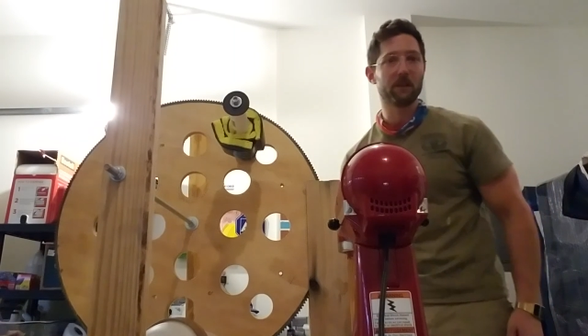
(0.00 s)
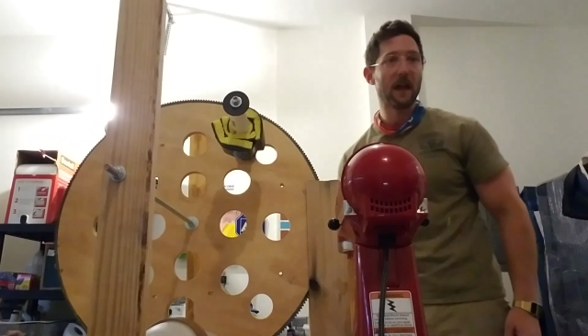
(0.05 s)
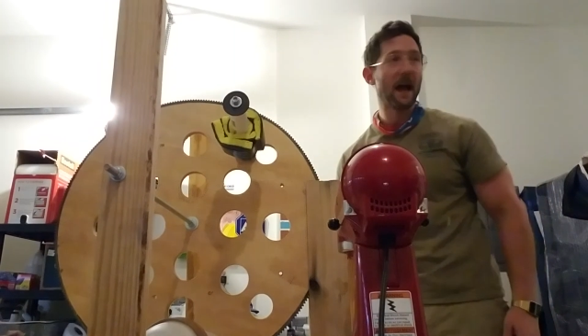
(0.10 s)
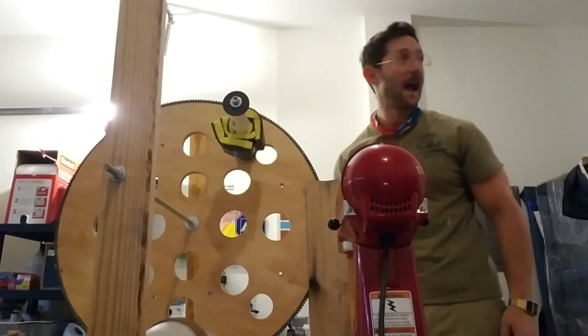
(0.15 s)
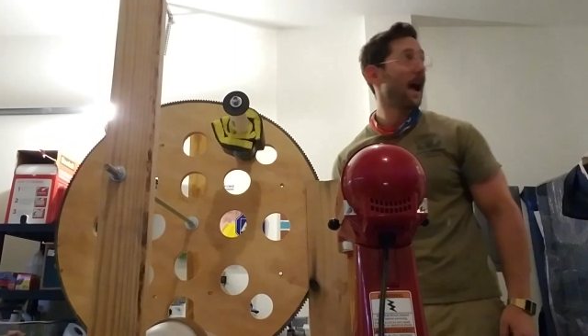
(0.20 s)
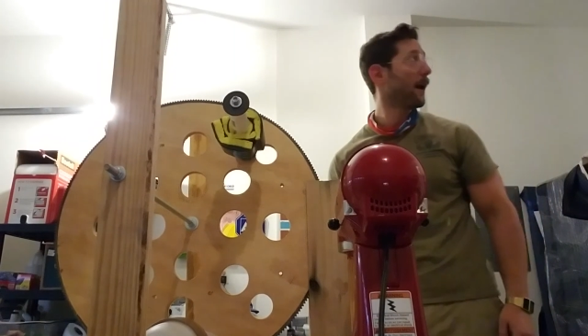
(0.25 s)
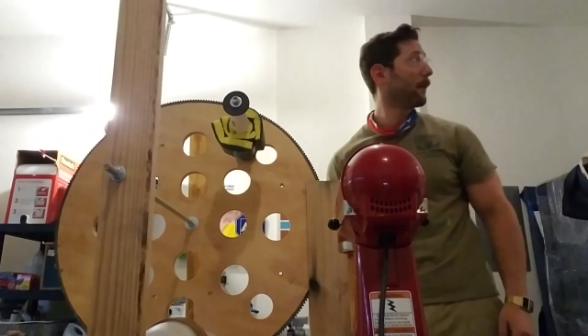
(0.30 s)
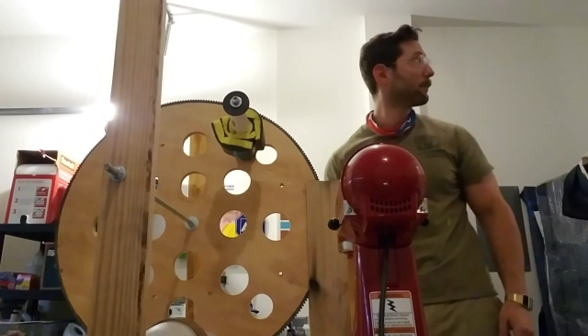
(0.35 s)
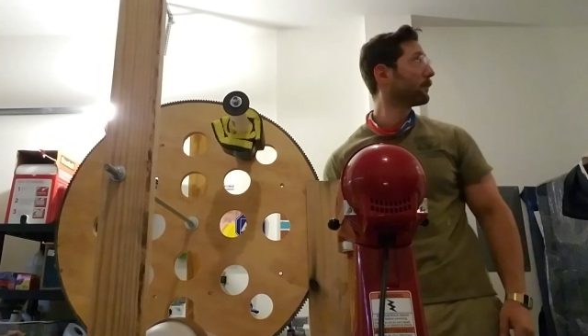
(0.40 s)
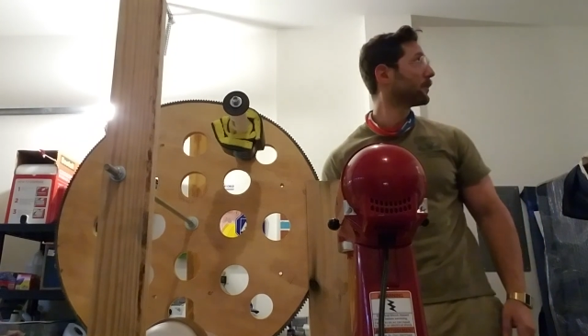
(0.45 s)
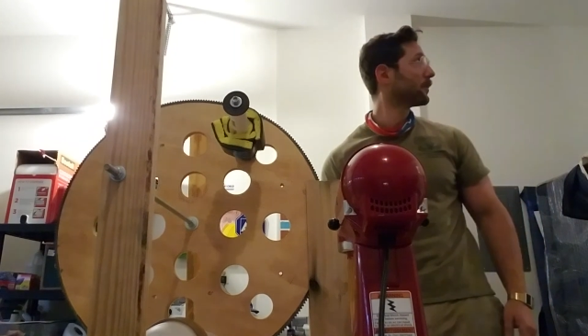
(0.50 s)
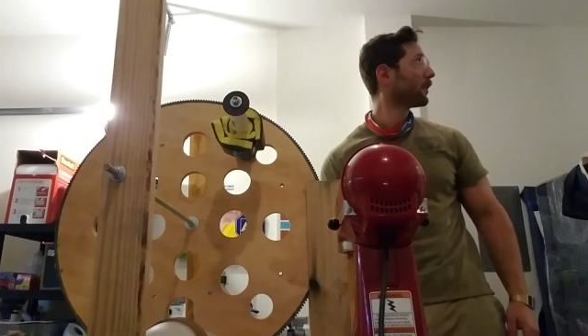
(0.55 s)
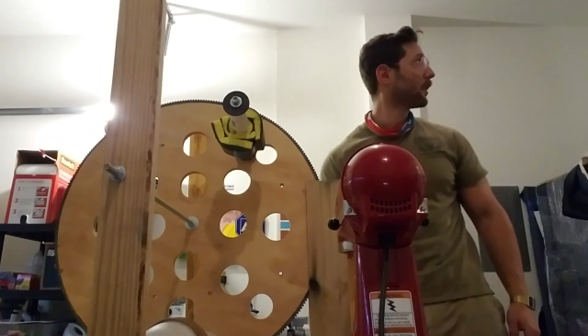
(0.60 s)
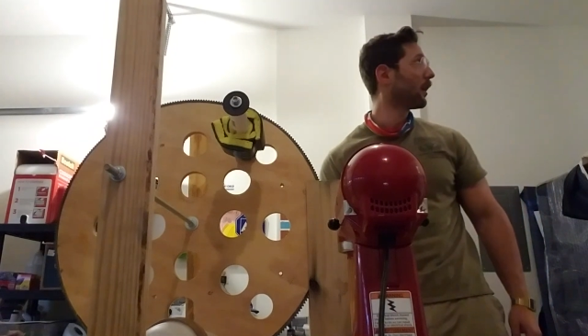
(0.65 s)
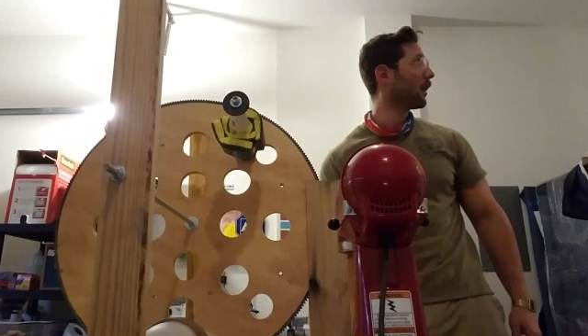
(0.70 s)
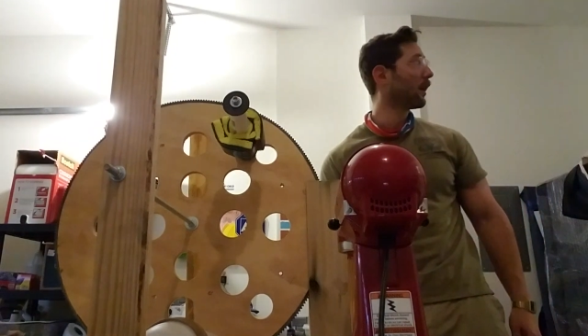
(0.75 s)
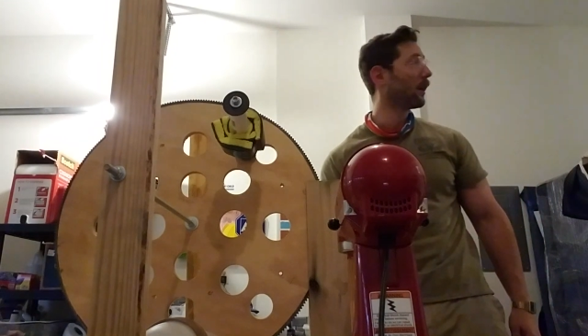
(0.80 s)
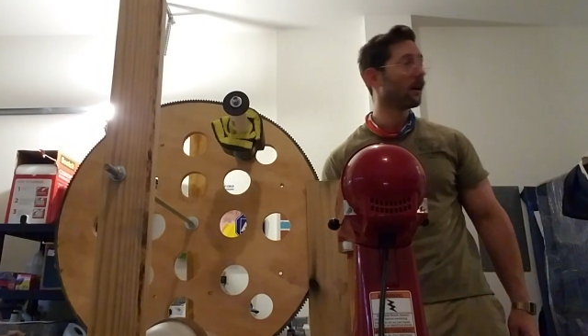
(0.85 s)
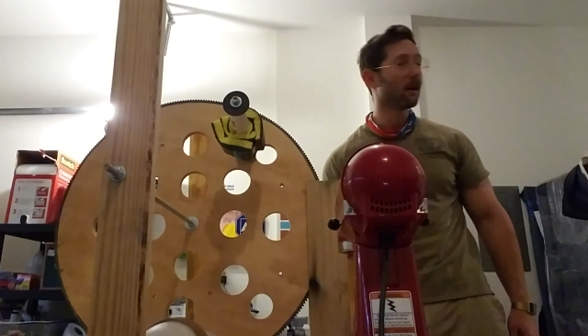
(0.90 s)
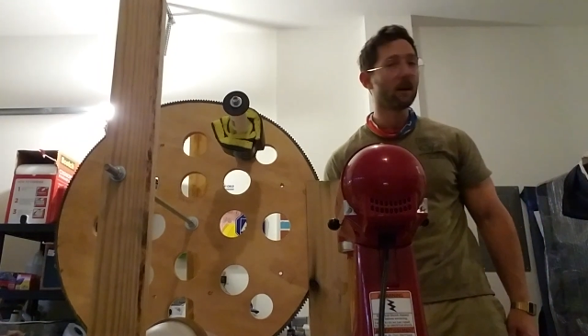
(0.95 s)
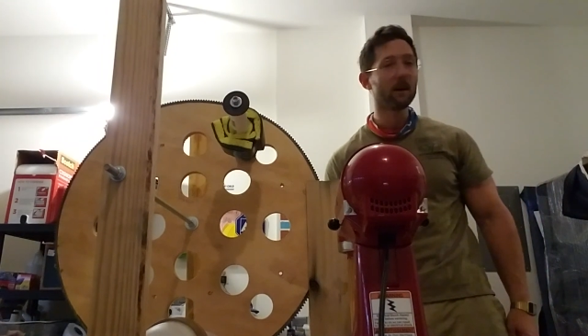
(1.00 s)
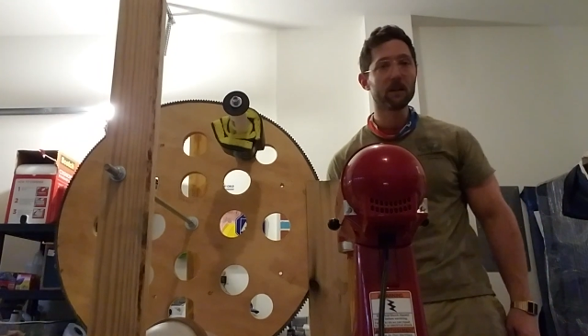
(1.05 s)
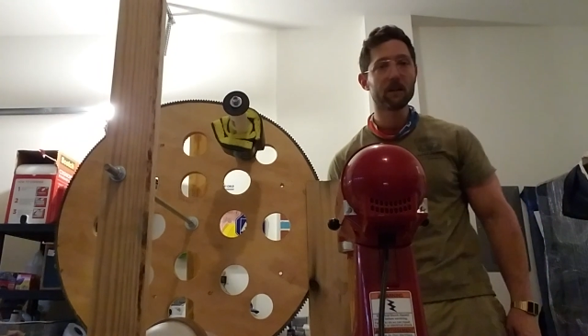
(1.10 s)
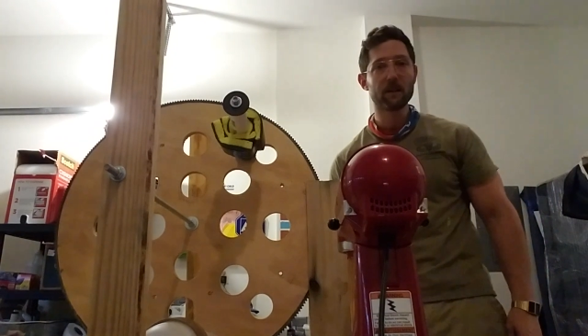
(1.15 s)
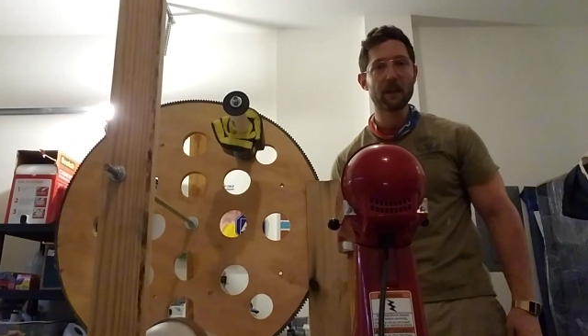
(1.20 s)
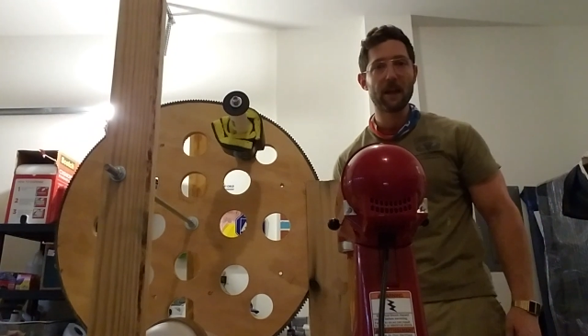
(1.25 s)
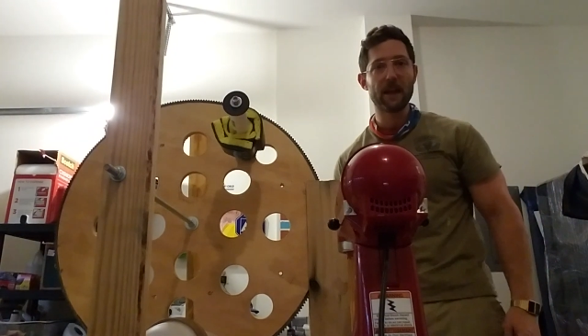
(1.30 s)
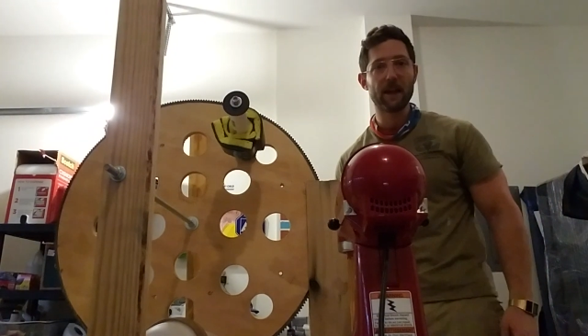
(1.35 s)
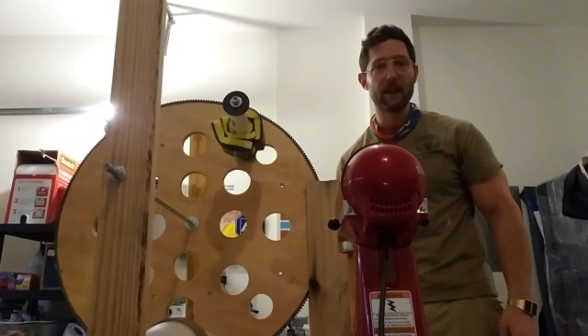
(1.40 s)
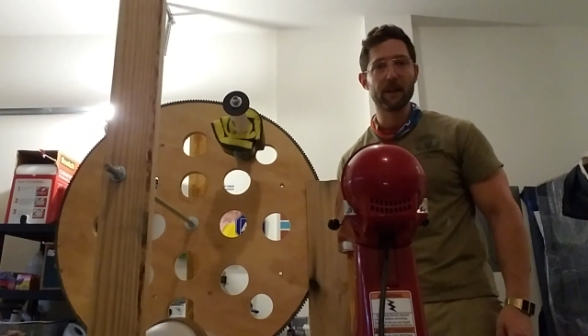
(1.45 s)
labs,
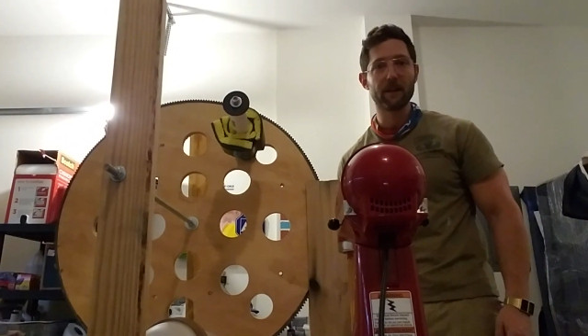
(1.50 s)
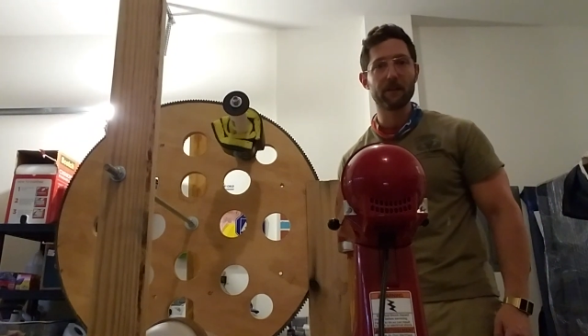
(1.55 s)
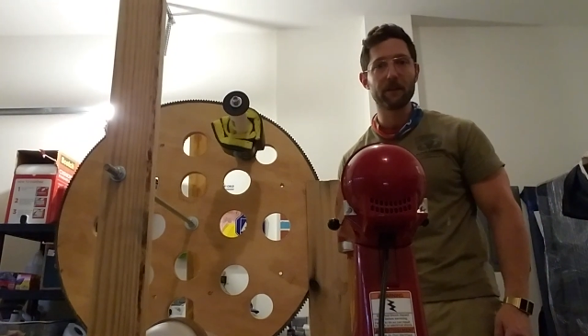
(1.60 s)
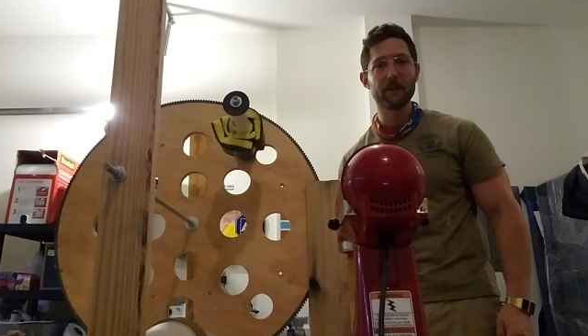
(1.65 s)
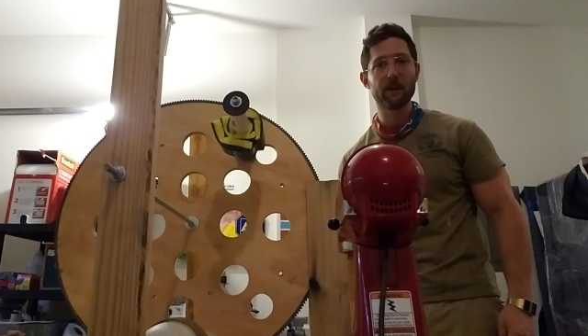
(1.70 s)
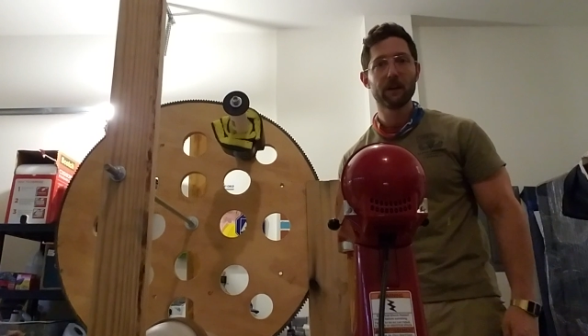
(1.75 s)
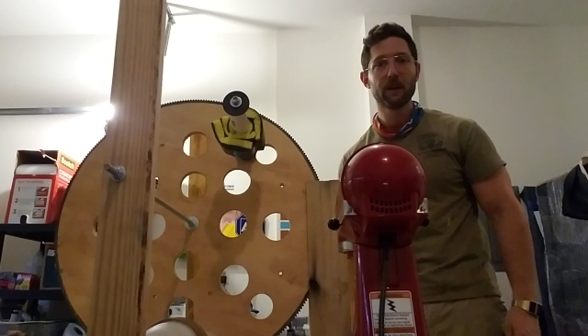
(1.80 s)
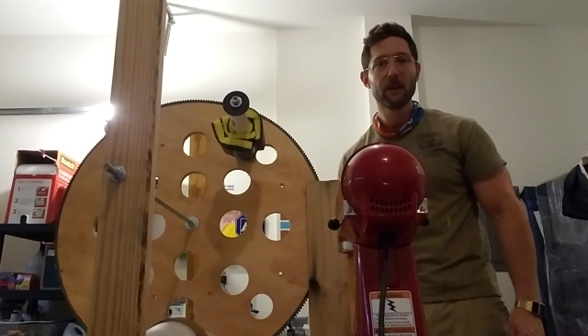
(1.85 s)
and